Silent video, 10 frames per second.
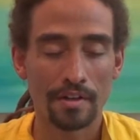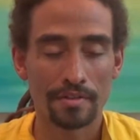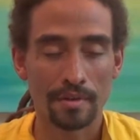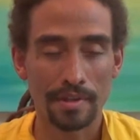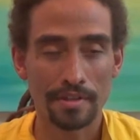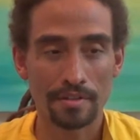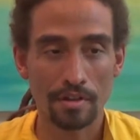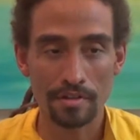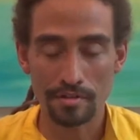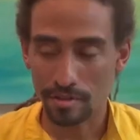So he
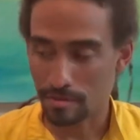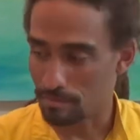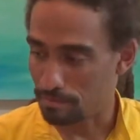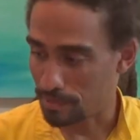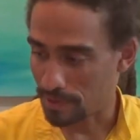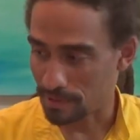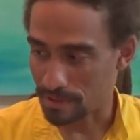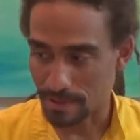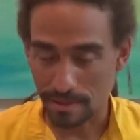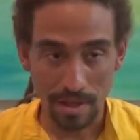started just being
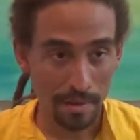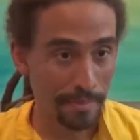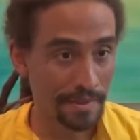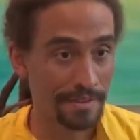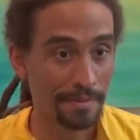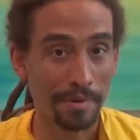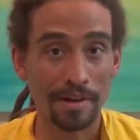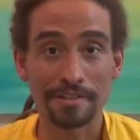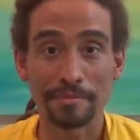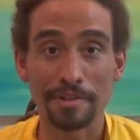as sloppy as he
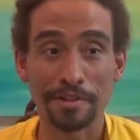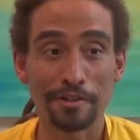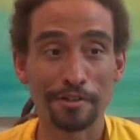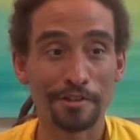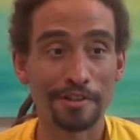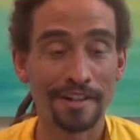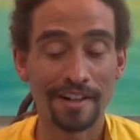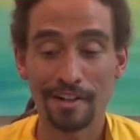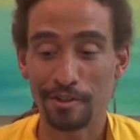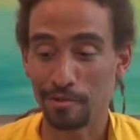possibly could,
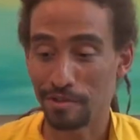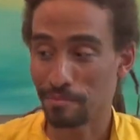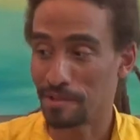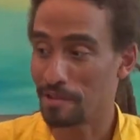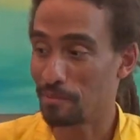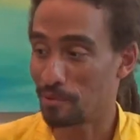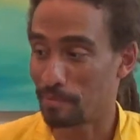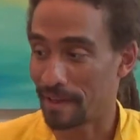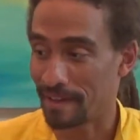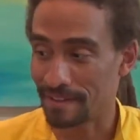using many more
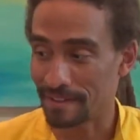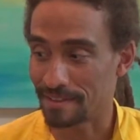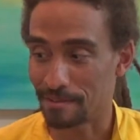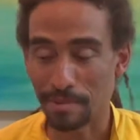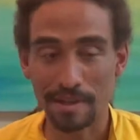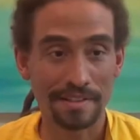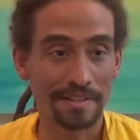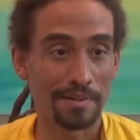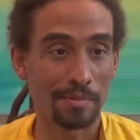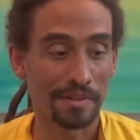pans and pots
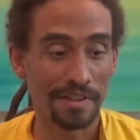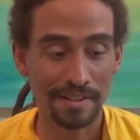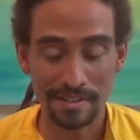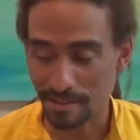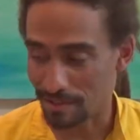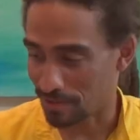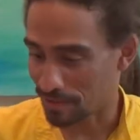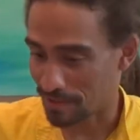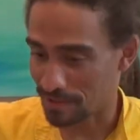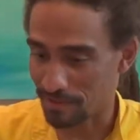that were needed, all
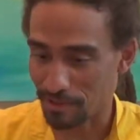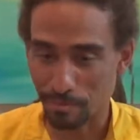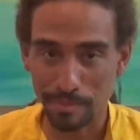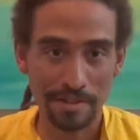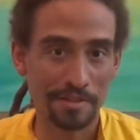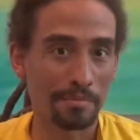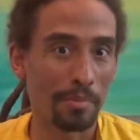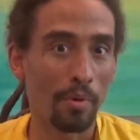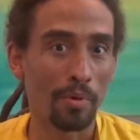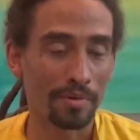kinds of other mixing
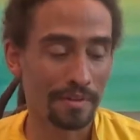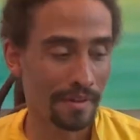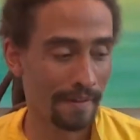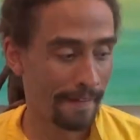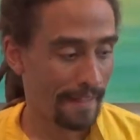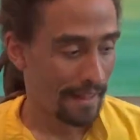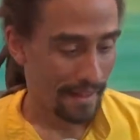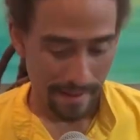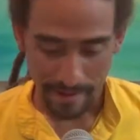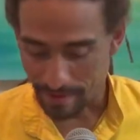bowls.
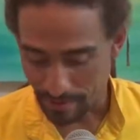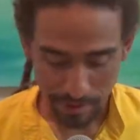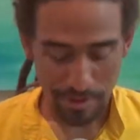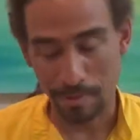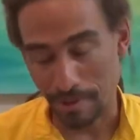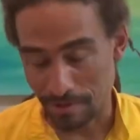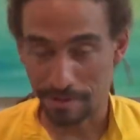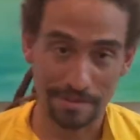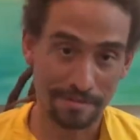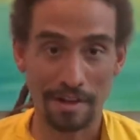And there she was,
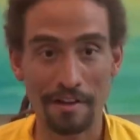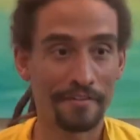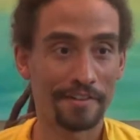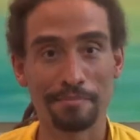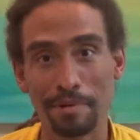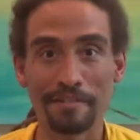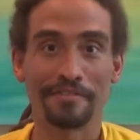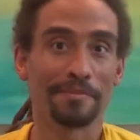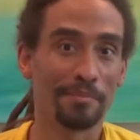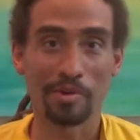just huffing and
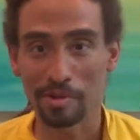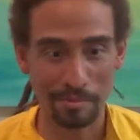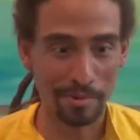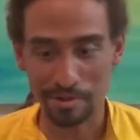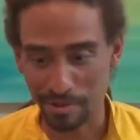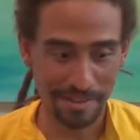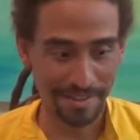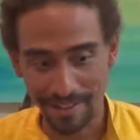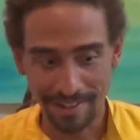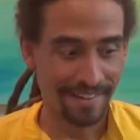puffing more and more, trying
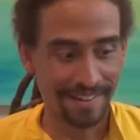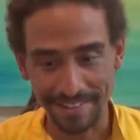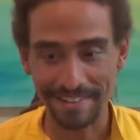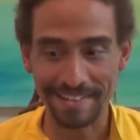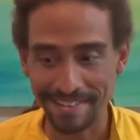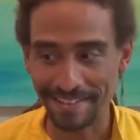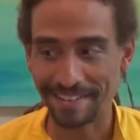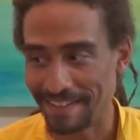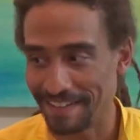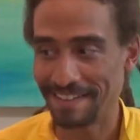to clean and
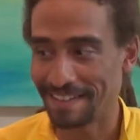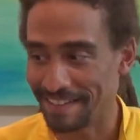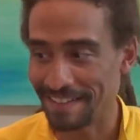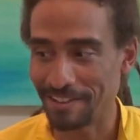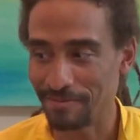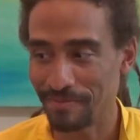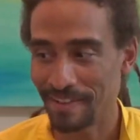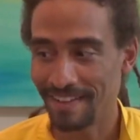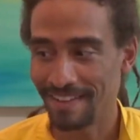clean and clean,